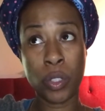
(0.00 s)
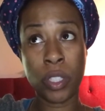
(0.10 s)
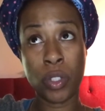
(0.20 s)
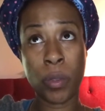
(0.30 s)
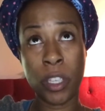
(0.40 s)

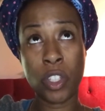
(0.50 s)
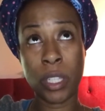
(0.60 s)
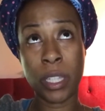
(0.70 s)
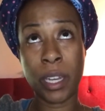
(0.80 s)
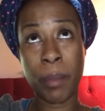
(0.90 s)

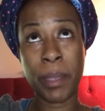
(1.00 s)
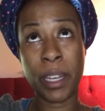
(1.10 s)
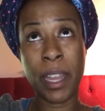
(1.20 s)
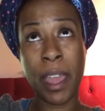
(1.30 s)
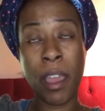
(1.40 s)
situation that I'm
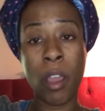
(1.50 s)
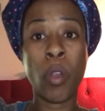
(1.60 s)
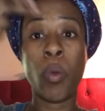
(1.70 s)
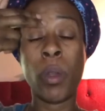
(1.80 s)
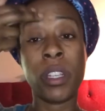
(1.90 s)
in
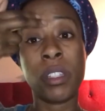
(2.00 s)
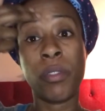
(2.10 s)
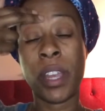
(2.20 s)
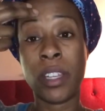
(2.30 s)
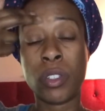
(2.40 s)
now. What is the
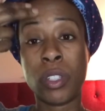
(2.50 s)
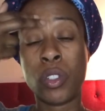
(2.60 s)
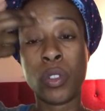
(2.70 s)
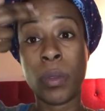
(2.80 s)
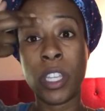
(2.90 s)
financial
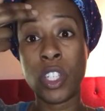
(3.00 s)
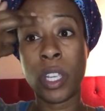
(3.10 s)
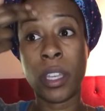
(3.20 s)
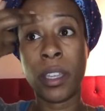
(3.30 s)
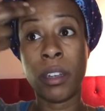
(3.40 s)

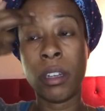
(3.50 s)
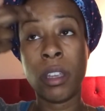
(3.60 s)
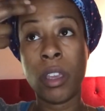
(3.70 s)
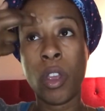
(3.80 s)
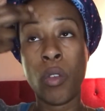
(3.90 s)
situation
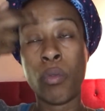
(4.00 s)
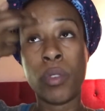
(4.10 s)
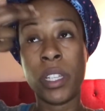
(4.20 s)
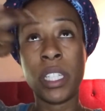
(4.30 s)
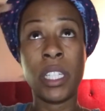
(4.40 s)

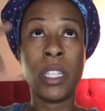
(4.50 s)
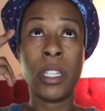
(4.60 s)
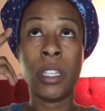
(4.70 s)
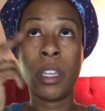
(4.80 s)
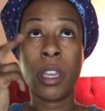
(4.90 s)

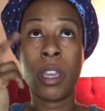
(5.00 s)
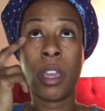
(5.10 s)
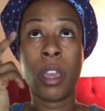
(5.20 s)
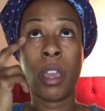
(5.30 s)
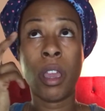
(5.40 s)
really
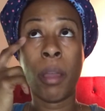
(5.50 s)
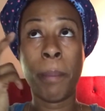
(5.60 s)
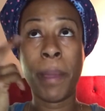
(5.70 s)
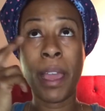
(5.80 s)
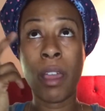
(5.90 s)

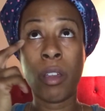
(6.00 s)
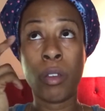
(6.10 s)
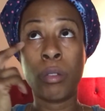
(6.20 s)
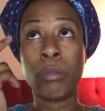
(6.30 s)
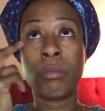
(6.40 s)

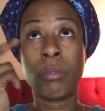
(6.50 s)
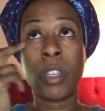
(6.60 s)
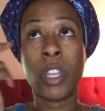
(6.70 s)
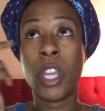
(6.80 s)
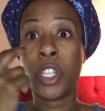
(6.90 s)
about?
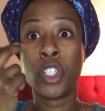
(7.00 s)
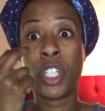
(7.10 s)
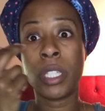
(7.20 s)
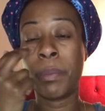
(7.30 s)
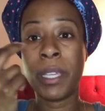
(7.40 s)

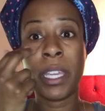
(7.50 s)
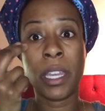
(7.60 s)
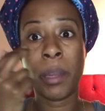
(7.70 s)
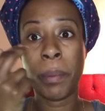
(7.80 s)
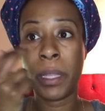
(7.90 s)
Just being
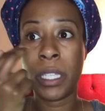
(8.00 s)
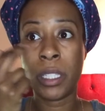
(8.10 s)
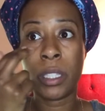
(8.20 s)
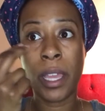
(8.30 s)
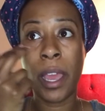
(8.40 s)
in a
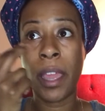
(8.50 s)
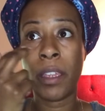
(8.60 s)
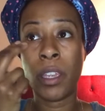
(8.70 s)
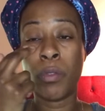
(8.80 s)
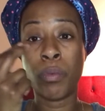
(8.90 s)
place that I
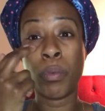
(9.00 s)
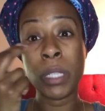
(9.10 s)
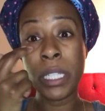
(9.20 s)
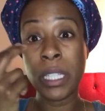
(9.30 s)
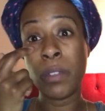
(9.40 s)
can
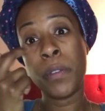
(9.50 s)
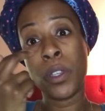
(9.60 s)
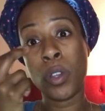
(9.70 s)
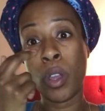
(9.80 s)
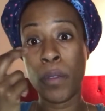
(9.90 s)
really
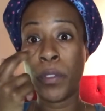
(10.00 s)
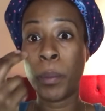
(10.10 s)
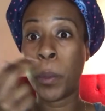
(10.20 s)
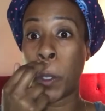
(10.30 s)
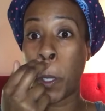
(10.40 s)
feel
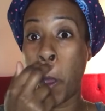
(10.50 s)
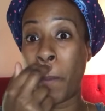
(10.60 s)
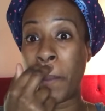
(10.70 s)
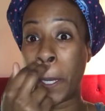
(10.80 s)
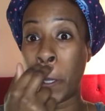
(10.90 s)
comfortable, call
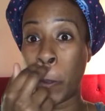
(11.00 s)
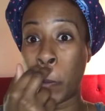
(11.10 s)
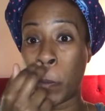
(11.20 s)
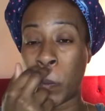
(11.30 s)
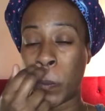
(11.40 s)
my
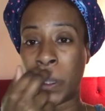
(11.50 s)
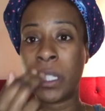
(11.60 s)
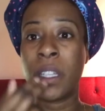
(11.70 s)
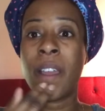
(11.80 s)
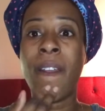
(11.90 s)

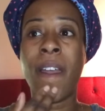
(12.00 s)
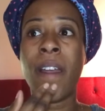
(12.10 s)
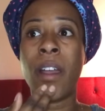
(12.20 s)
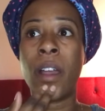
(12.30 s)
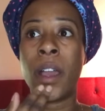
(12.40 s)
own,
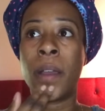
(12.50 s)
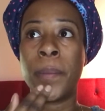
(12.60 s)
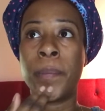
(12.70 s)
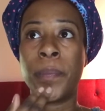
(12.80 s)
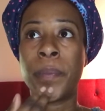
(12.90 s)

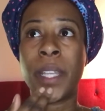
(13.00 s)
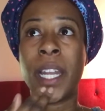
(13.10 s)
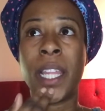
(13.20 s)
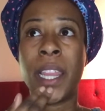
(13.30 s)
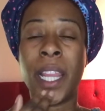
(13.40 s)
that
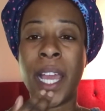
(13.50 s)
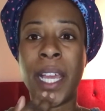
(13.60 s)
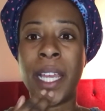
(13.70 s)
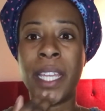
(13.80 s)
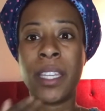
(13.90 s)
I
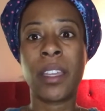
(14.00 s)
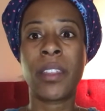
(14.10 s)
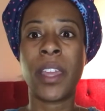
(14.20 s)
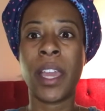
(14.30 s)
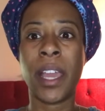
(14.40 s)

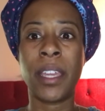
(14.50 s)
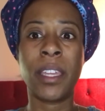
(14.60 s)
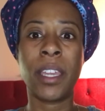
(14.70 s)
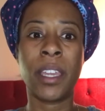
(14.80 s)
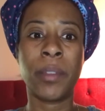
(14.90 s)
like, that I
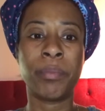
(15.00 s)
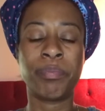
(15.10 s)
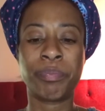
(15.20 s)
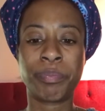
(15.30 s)
can